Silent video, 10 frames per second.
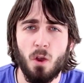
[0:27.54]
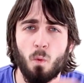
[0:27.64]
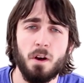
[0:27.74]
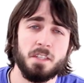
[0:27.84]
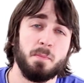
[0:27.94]

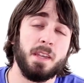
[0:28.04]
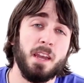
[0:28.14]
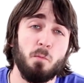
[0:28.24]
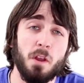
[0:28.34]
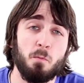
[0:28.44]
Well, to
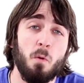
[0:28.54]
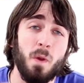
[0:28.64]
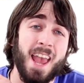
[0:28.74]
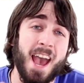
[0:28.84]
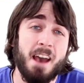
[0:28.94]
begin with, what
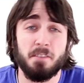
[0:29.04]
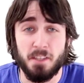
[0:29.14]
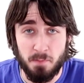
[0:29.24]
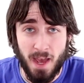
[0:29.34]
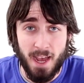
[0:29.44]
we have in
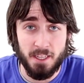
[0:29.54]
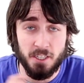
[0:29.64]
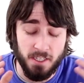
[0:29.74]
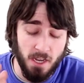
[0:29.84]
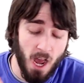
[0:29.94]
this
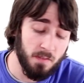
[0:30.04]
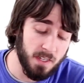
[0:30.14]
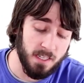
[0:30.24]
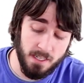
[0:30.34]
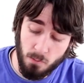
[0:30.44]
package is
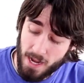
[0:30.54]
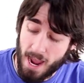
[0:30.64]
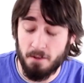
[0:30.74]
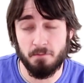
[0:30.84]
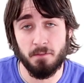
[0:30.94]
obviously we
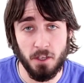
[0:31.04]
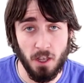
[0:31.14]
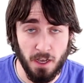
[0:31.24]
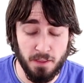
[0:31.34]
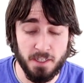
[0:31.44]
have the
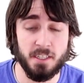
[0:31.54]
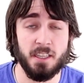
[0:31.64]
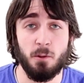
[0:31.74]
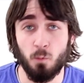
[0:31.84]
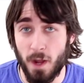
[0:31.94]
gun. This is
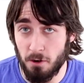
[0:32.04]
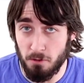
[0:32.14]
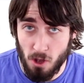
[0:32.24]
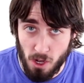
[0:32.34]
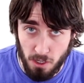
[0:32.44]
the Raider
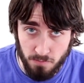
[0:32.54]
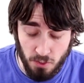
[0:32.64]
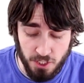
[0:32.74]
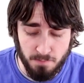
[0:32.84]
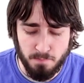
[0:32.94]
long
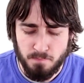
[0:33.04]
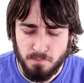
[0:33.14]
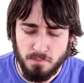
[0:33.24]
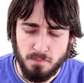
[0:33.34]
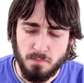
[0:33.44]
version.
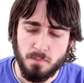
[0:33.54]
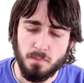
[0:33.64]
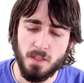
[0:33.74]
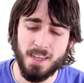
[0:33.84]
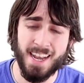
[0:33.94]

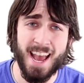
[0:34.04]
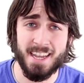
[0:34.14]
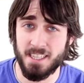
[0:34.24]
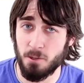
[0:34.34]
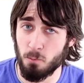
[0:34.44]
It
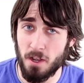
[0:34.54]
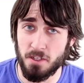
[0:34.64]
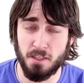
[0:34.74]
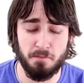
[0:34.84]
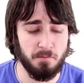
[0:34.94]
has the
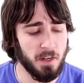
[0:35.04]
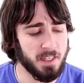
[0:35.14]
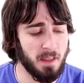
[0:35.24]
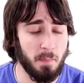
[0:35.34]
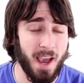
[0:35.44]
rails at the front
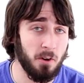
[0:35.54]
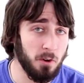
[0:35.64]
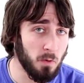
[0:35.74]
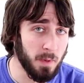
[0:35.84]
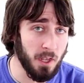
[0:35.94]
and the
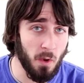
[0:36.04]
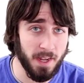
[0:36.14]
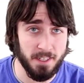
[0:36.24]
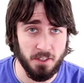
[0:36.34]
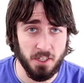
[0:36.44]
battery will be
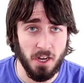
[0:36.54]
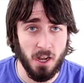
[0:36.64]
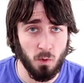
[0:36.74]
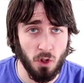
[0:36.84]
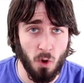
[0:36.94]
going into the
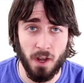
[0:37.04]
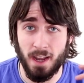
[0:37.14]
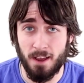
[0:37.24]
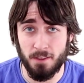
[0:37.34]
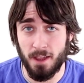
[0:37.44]
stock. We'll go on
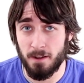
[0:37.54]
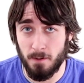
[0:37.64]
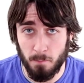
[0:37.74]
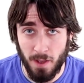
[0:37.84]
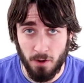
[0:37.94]
how that
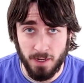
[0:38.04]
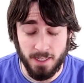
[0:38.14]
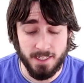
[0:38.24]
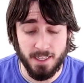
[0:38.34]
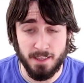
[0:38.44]
battery
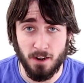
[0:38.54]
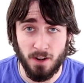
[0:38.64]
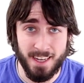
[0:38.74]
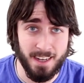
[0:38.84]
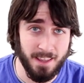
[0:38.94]
gets in there
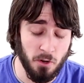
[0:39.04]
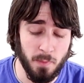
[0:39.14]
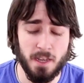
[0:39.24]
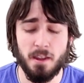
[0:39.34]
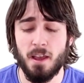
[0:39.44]
in a little
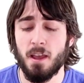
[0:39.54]
bit.